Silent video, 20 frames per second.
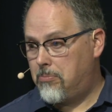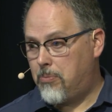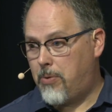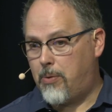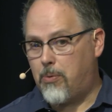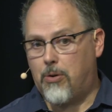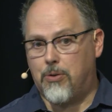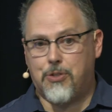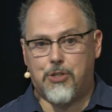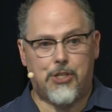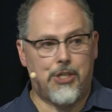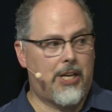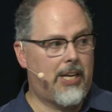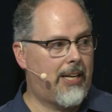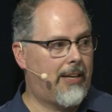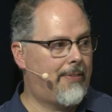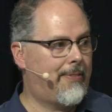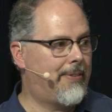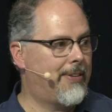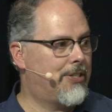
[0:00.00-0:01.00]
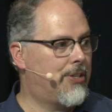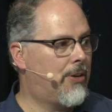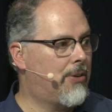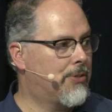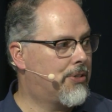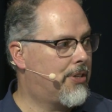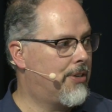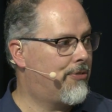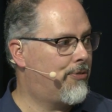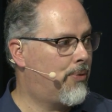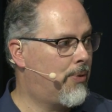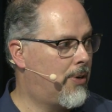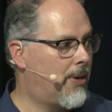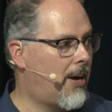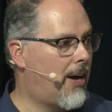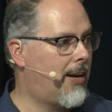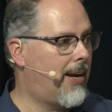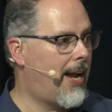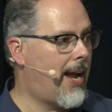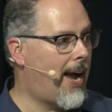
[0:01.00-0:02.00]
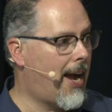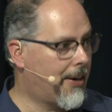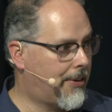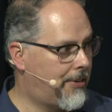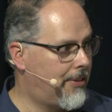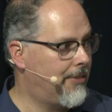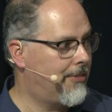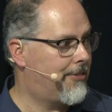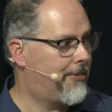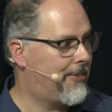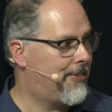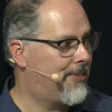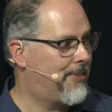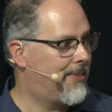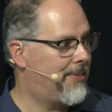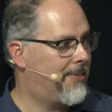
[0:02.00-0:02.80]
We won't see any results if we're not active.